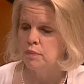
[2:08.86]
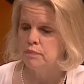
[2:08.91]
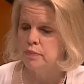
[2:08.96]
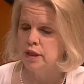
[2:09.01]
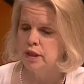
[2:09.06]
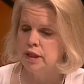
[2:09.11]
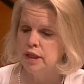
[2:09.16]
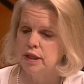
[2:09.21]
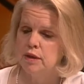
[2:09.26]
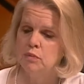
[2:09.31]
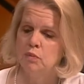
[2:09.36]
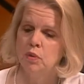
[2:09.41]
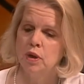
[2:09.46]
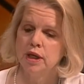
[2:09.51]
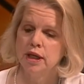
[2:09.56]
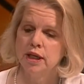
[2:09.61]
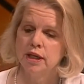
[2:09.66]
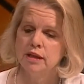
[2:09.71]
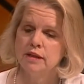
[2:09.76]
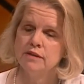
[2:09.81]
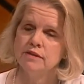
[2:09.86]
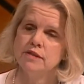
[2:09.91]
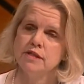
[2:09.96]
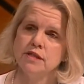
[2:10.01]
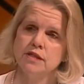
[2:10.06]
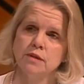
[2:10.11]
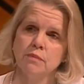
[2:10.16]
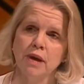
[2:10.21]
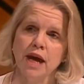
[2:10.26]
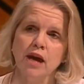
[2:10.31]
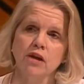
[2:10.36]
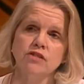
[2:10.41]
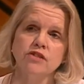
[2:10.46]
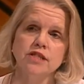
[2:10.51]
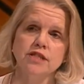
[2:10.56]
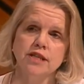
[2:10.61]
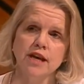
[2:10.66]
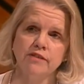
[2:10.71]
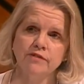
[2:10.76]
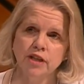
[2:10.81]
million. What it is about
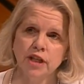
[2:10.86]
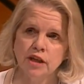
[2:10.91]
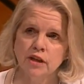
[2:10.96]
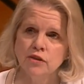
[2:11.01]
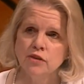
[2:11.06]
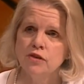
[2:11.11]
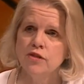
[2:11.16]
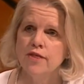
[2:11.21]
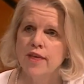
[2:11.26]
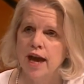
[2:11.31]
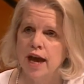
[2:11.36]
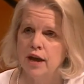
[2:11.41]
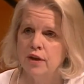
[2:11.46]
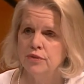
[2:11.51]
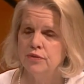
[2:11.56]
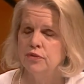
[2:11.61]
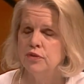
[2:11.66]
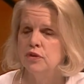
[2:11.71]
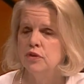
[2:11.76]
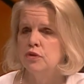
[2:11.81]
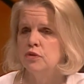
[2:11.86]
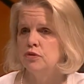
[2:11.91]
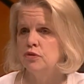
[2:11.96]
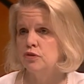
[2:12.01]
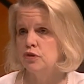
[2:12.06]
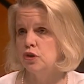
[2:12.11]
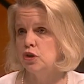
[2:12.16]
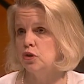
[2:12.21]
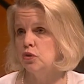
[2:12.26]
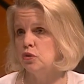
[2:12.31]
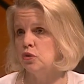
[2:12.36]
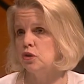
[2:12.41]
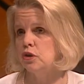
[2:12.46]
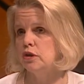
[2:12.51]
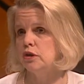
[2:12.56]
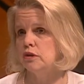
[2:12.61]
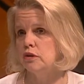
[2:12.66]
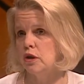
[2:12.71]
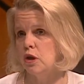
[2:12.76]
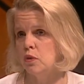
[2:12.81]
700,000 who
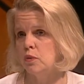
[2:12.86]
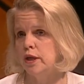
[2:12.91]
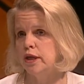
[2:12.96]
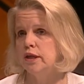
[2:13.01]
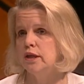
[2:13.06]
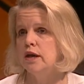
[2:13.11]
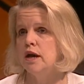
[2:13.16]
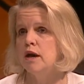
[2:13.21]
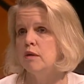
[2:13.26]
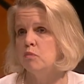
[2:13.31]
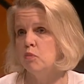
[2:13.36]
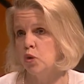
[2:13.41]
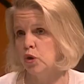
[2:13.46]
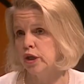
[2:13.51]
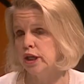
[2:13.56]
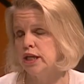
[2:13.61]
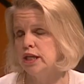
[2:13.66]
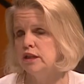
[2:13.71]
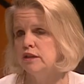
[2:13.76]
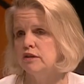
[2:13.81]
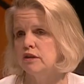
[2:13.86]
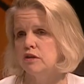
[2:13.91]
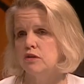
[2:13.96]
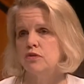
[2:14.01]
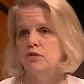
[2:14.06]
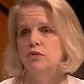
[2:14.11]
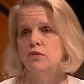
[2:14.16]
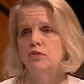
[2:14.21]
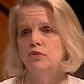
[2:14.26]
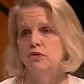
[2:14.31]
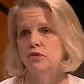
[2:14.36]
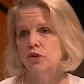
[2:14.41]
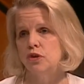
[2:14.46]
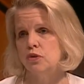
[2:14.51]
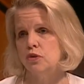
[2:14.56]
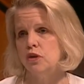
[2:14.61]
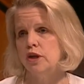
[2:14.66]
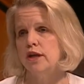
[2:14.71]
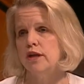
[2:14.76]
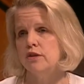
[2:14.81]
secured low-income working adults who
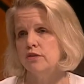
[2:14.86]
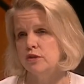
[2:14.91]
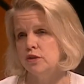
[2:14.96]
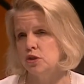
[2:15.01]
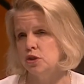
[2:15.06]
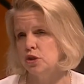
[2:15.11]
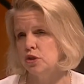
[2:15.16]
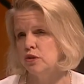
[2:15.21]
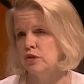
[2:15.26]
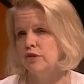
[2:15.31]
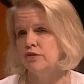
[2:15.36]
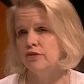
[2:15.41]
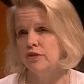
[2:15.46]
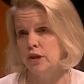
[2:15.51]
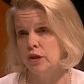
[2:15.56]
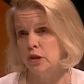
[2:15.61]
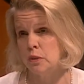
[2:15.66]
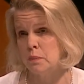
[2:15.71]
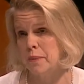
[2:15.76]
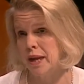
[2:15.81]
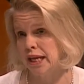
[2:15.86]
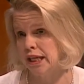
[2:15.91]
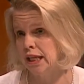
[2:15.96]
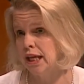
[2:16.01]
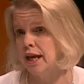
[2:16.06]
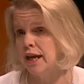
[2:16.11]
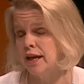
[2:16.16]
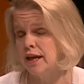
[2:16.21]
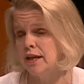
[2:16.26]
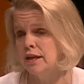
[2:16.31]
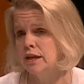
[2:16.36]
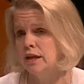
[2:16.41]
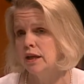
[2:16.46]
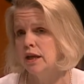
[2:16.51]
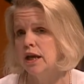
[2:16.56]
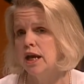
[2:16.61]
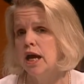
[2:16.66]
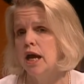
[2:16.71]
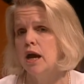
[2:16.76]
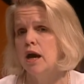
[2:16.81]
secured health insurance under Medicaid,
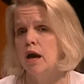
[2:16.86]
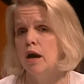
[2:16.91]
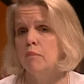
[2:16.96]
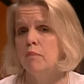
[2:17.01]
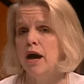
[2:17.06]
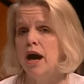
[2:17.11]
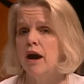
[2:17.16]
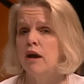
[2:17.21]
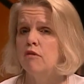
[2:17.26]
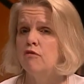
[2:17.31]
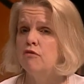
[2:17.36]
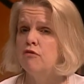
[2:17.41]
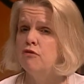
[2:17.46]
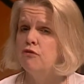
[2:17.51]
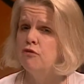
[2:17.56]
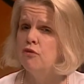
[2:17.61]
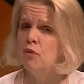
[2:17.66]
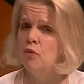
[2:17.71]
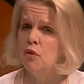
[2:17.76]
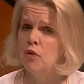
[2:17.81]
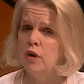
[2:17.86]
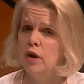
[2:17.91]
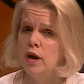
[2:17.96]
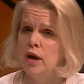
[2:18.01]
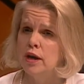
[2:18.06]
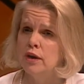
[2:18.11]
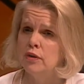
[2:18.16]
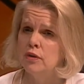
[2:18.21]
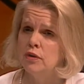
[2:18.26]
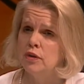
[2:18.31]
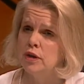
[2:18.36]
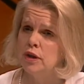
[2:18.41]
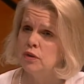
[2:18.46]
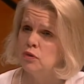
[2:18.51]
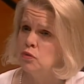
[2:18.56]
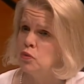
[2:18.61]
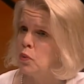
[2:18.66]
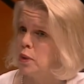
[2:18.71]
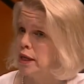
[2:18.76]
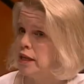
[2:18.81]
about
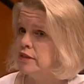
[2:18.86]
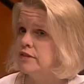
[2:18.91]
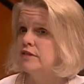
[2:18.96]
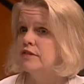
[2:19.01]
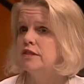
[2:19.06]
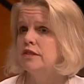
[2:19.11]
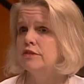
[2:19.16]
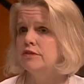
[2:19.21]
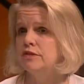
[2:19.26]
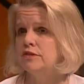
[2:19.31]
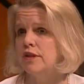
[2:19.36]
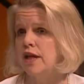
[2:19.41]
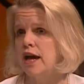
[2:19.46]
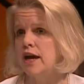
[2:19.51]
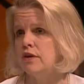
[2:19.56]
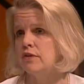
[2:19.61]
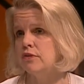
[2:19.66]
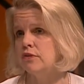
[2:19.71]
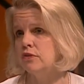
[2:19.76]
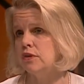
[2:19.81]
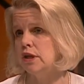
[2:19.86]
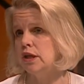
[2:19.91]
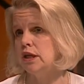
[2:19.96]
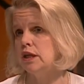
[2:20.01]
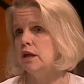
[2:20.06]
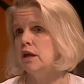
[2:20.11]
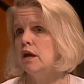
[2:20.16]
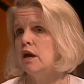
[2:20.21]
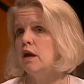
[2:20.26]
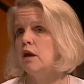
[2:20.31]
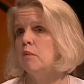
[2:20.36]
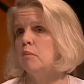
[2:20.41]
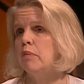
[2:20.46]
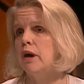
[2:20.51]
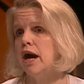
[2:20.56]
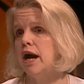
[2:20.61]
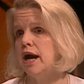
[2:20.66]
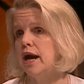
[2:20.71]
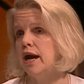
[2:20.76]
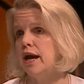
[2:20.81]
426,000
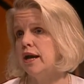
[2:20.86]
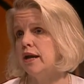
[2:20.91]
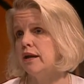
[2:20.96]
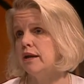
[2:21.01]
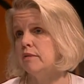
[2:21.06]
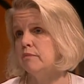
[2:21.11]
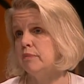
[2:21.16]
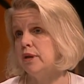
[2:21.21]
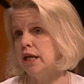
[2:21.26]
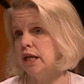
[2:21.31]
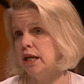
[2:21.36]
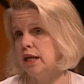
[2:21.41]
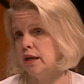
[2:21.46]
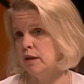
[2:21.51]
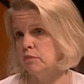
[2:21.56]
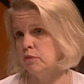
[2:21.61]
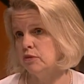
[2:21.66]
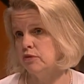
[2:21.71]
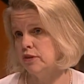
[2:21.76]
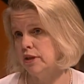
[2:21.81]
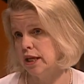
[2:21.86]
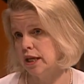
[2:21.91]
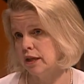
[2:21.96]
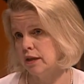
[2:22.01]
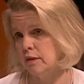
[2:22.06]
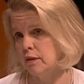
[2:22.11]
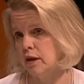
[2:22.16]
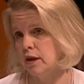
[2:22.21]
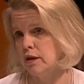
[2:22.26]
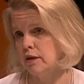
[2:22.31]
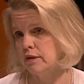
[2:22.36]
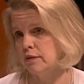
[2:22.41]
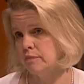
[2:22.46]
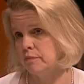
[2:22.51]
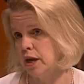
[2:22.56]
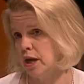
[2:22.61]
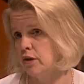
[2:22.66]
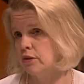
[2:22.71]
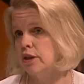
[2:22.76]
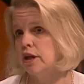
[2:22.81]
by being able to get
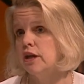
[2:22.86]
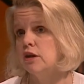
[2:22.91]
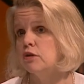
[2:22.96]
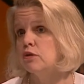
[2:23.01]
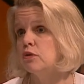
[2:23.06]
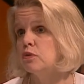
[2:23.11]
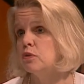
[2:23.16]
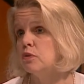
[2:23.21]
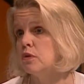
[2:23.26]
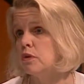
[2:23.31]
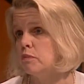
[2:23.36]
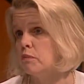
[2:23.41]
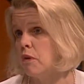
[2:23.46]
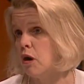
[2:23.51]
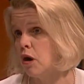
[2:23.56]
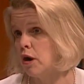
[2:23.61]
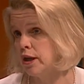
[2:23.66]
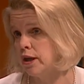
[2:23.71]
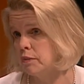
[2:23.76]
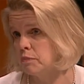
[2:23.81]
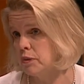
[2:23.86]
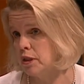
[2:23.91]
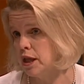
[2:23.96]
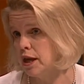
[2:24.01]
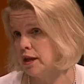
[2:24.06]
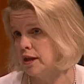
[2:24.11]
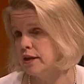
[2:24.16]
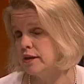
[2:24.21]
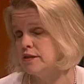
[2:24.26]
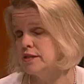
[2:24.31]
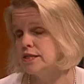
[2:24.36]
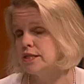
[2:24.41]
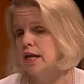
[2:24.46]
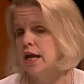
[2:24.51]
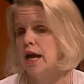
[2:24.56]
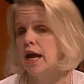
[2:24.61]
health care through the marketplace,